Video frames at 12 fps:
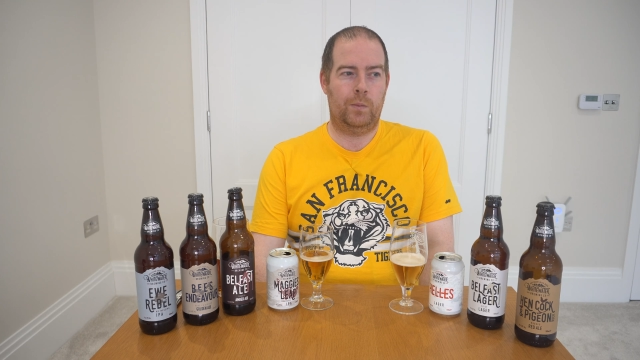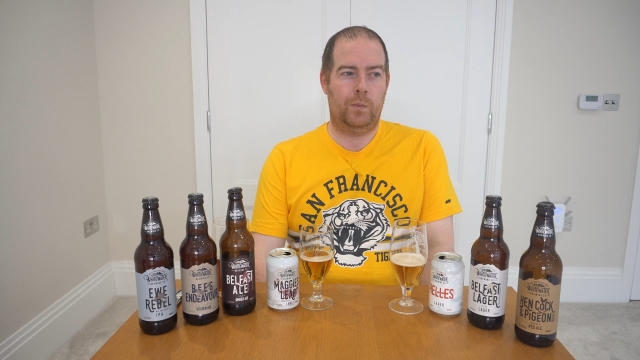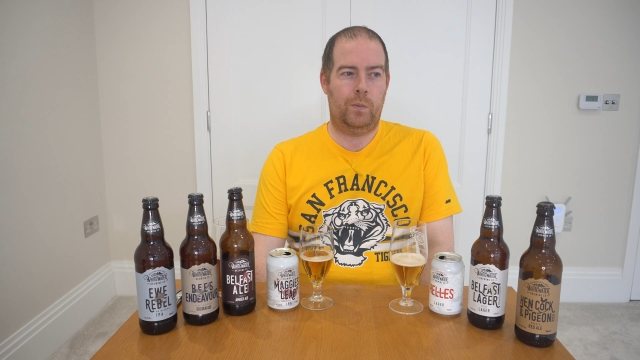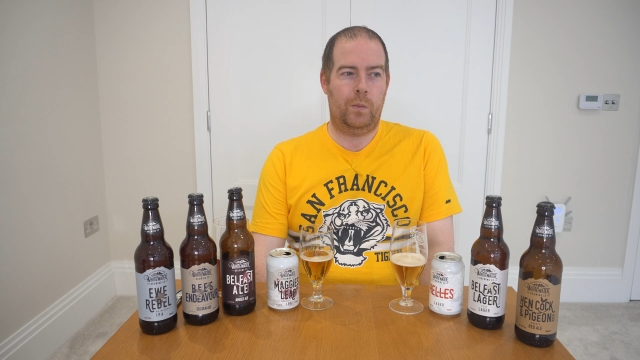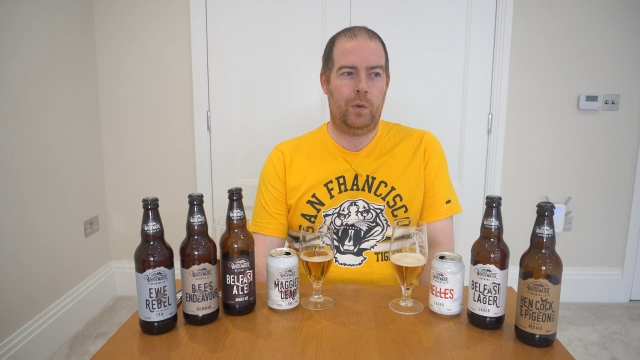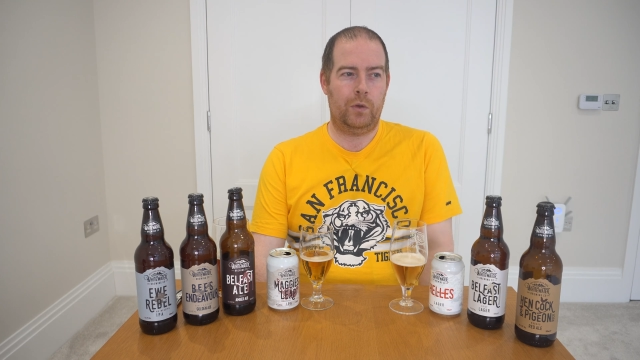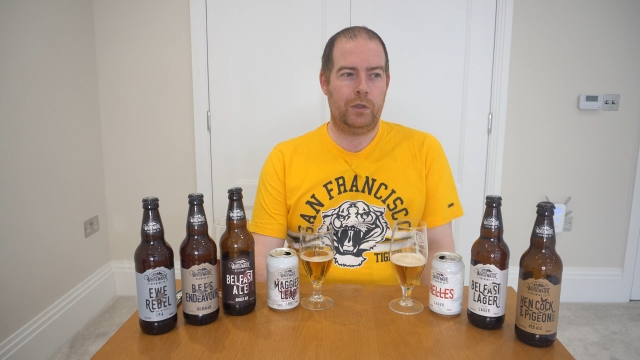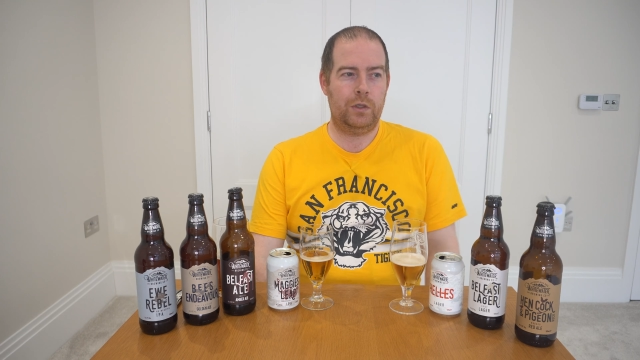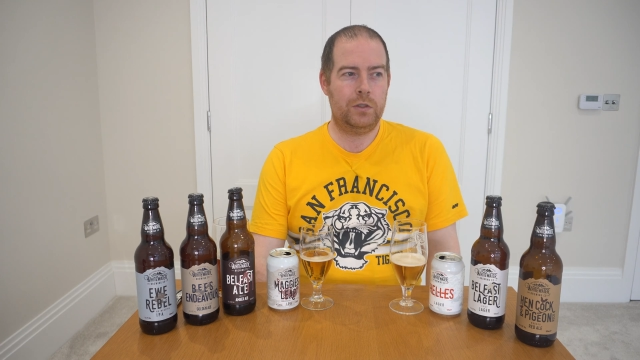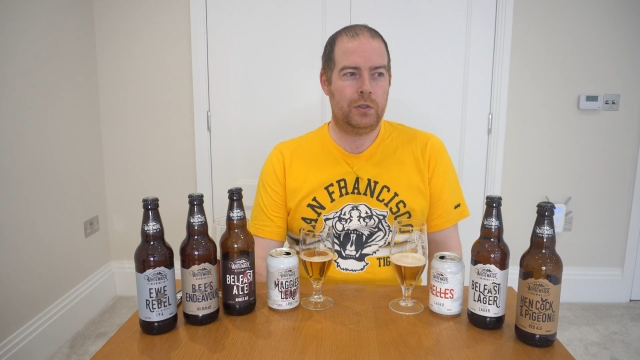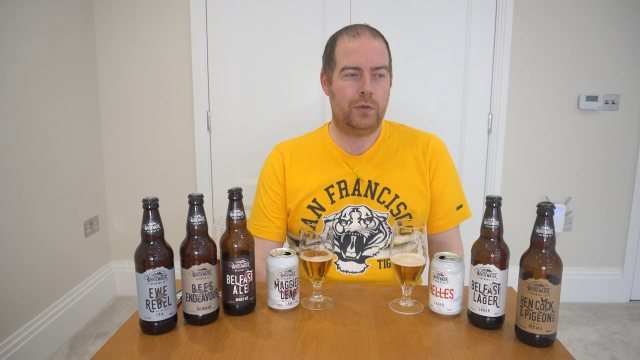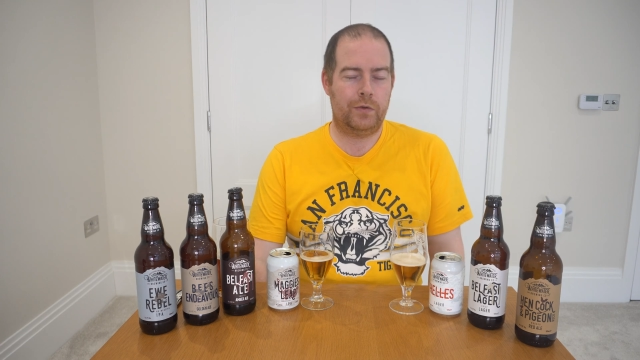What you
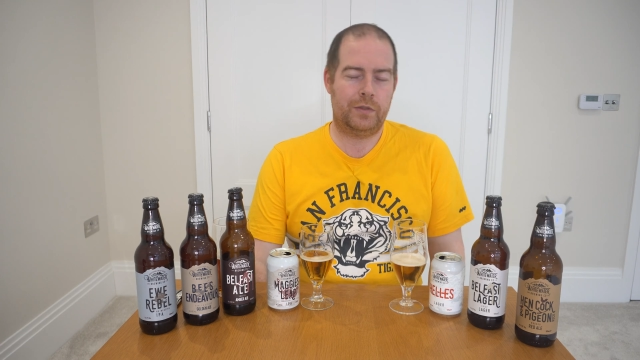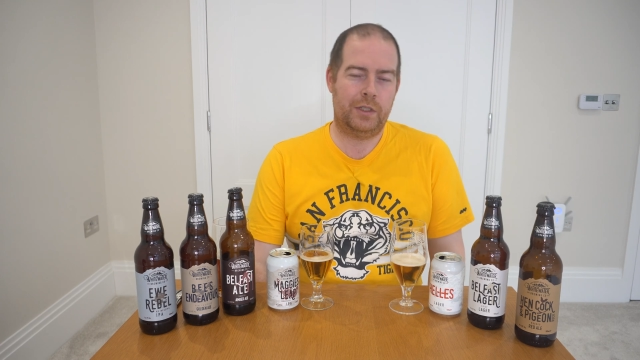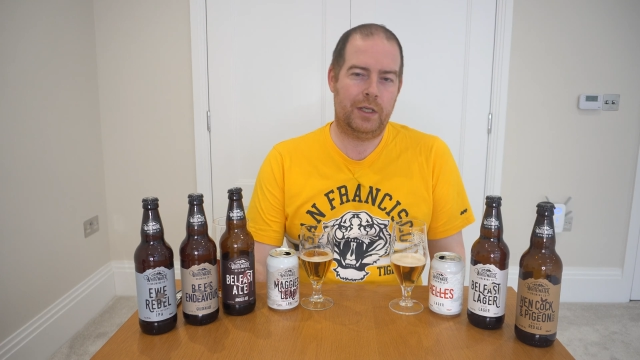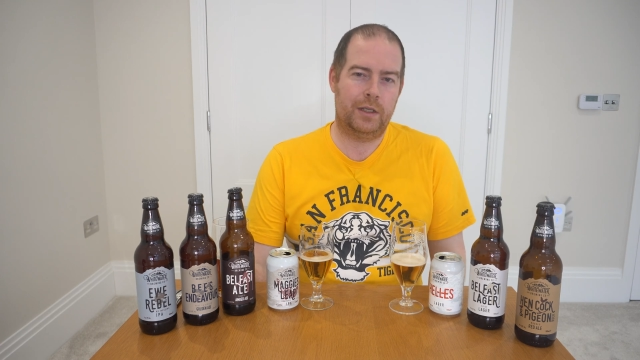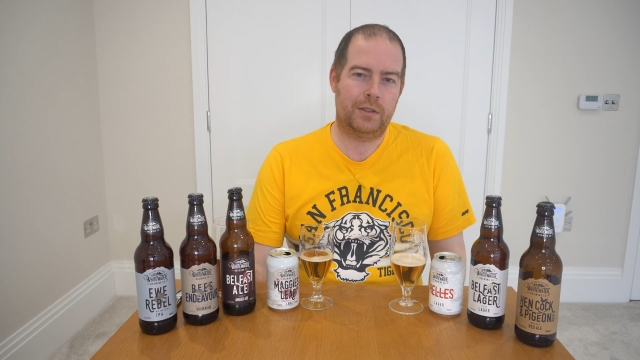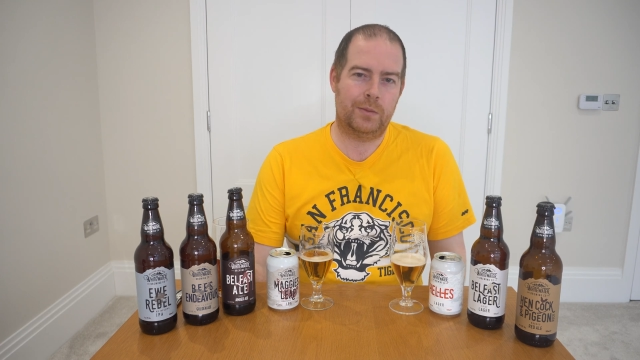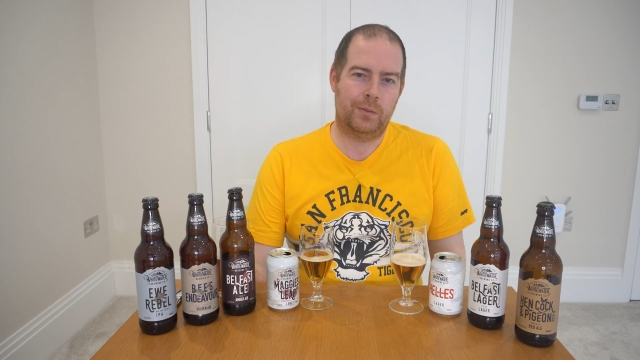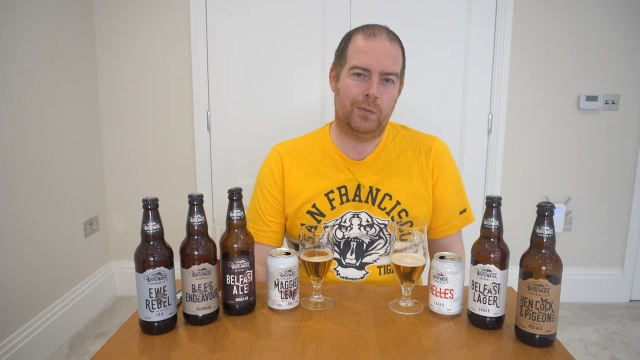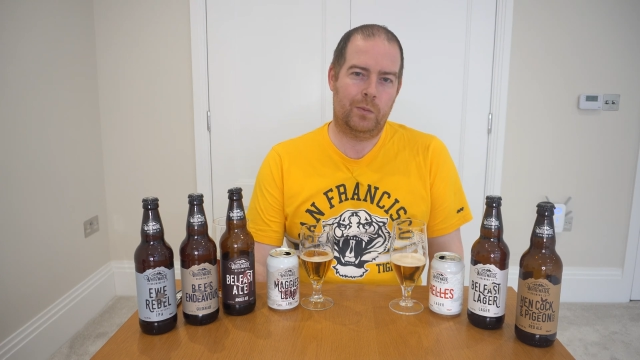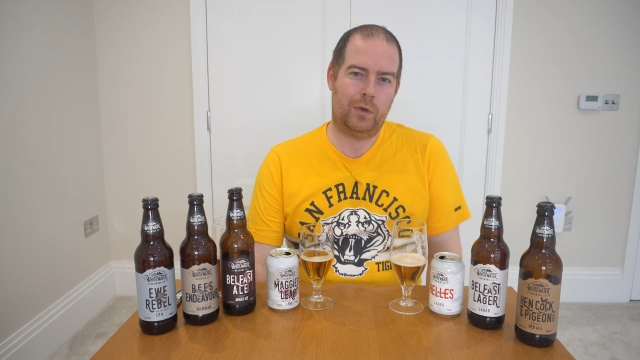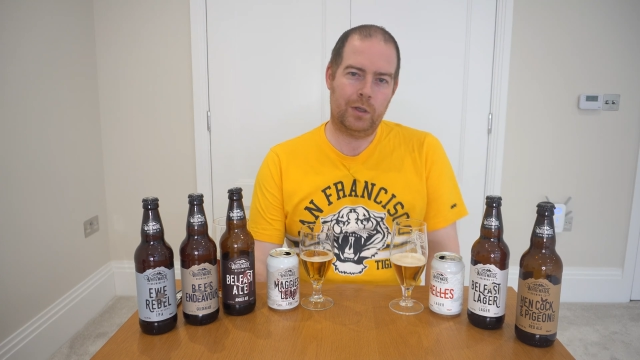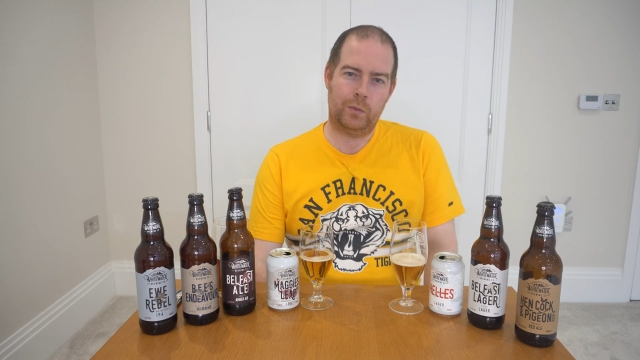can sort of see is
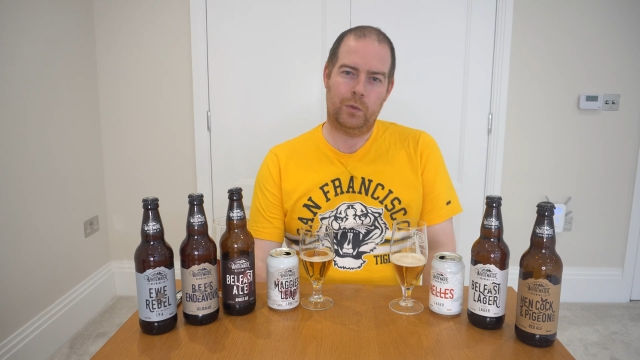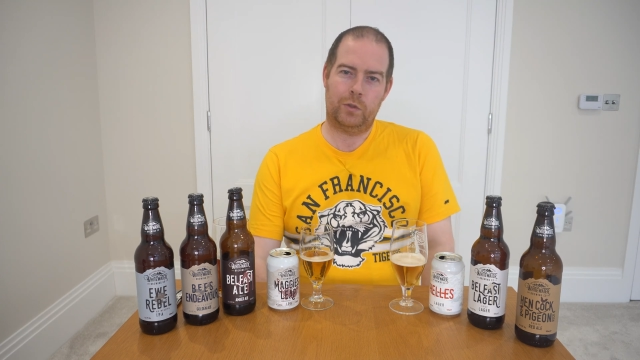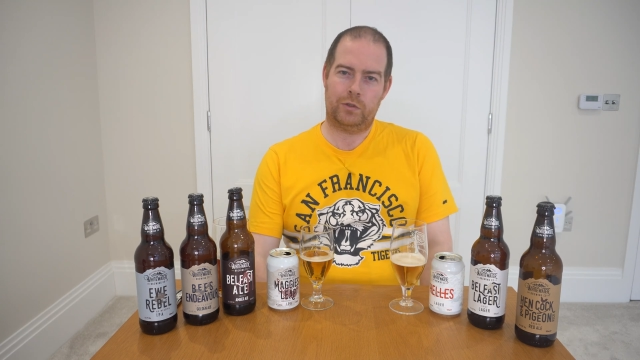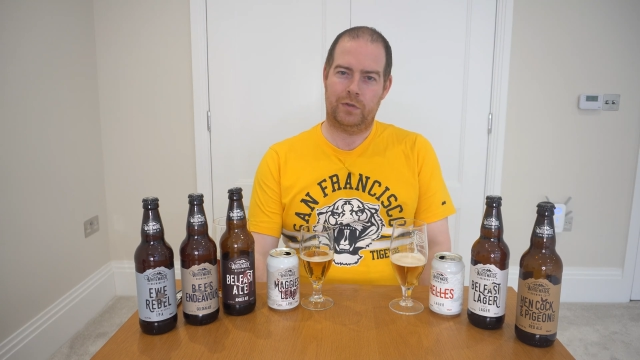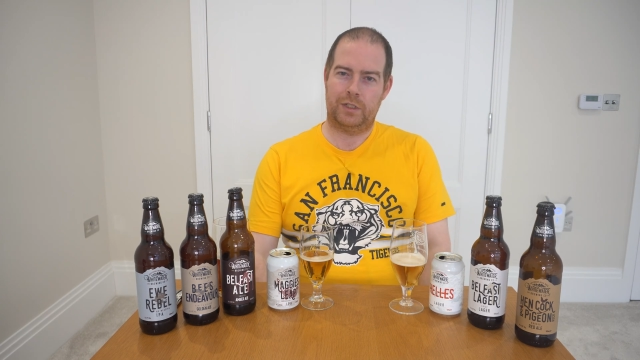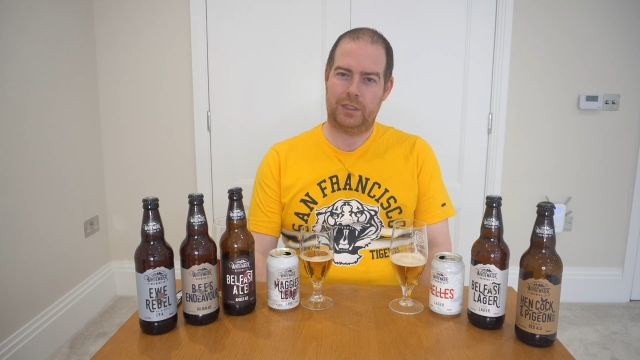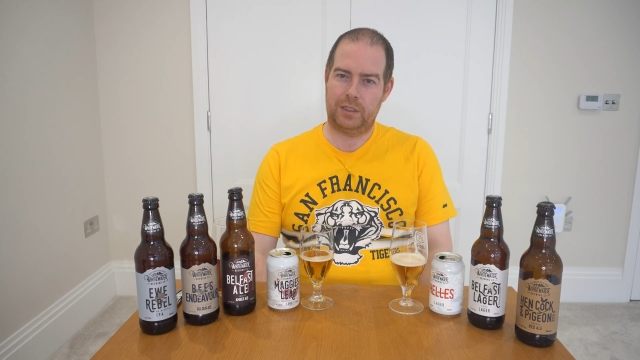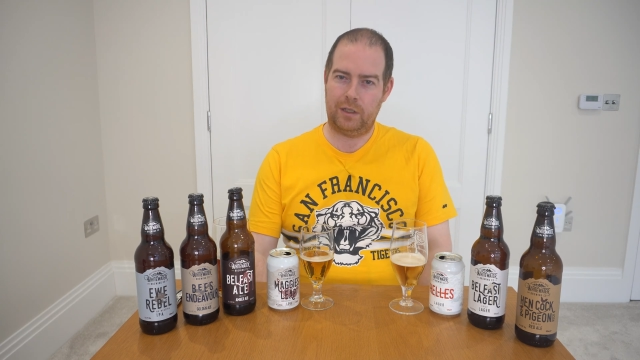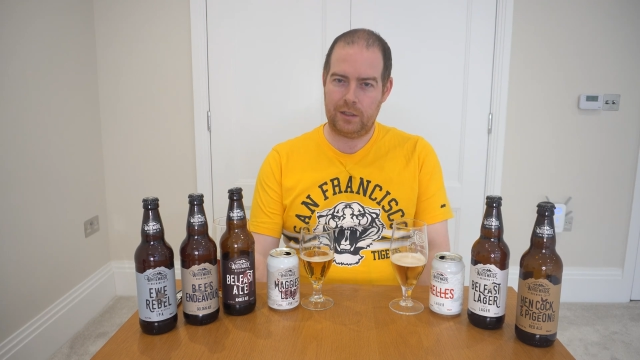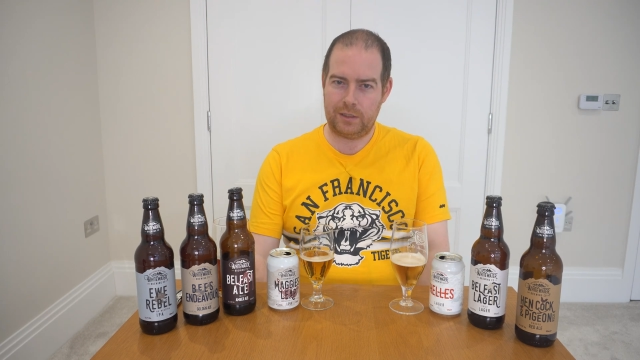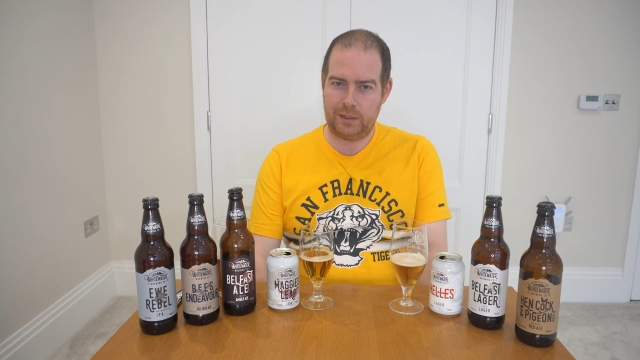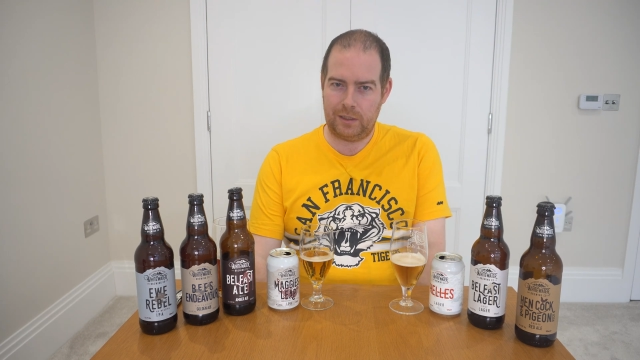Whitewater is
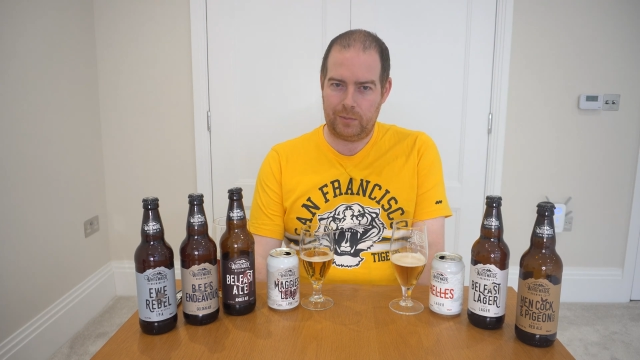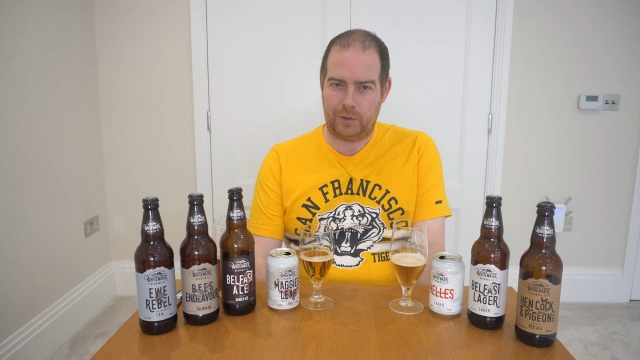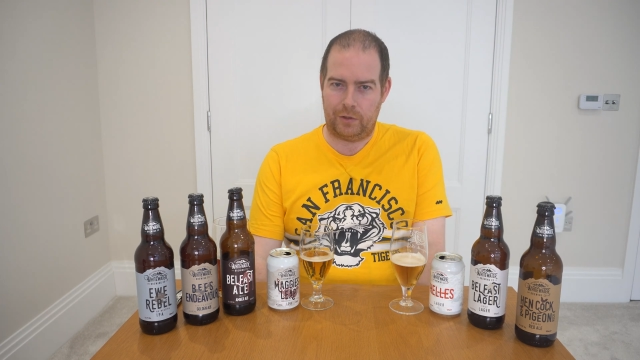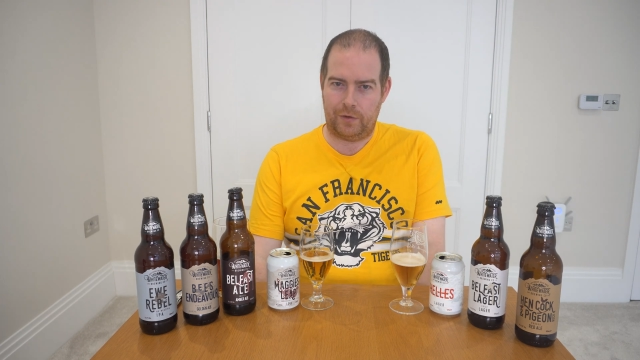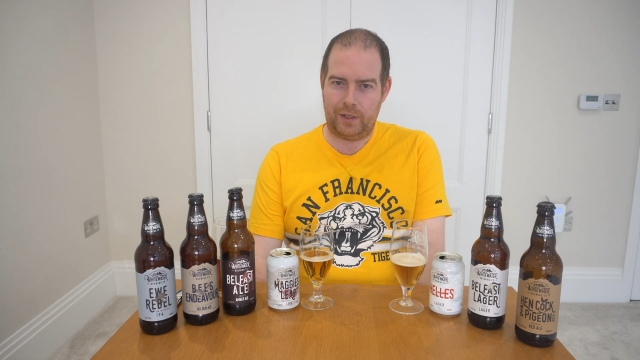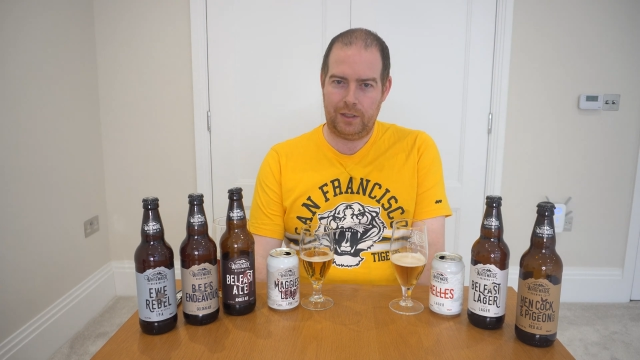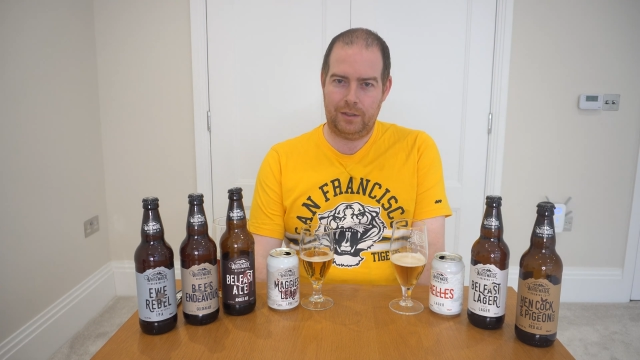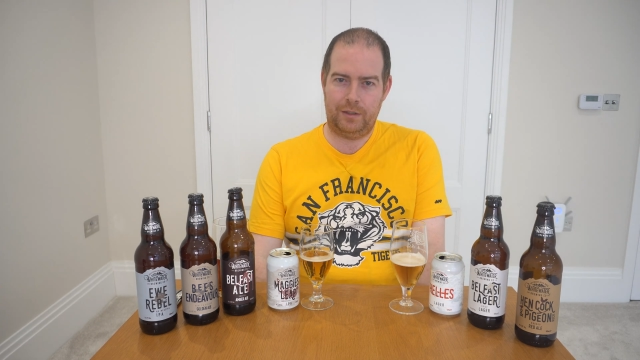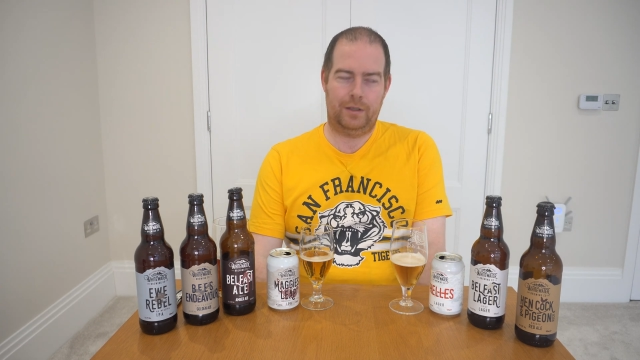certainly a brewery